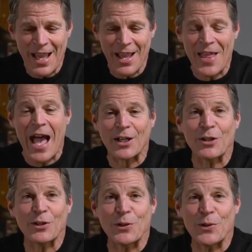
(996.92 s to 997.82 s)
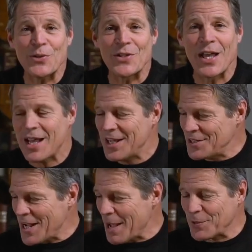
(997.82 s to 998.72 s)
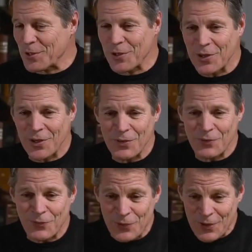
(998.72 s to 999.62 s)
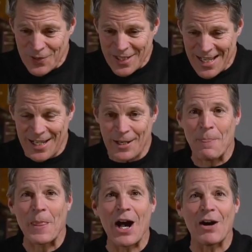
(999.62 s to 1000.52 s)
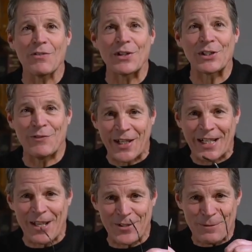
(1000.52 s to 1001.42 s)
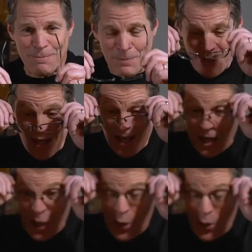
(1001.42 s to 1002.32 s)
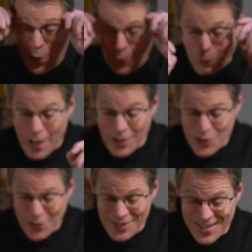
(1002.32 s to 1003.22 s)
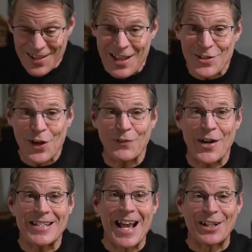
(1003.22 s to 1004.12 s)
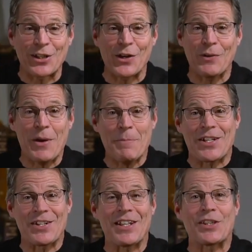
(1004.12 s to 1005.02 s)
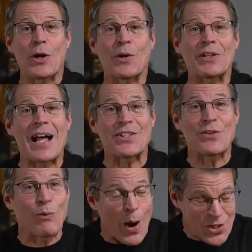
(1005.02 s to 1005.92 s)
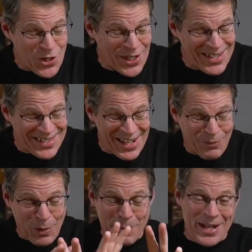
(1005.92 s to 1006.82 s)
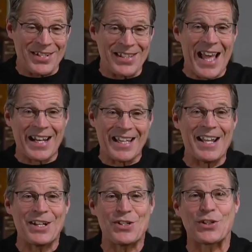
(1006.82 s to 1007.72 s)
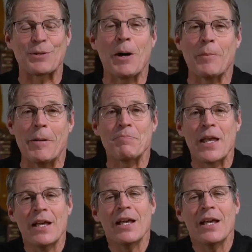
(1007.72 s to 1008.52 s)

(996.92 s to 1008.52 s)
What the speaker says: And that concludes chapter 15 of Leviticus. Well, as you can see, that's all very technical, and we mentioned that there were lots of washings, and we'll mention that again in just a moment.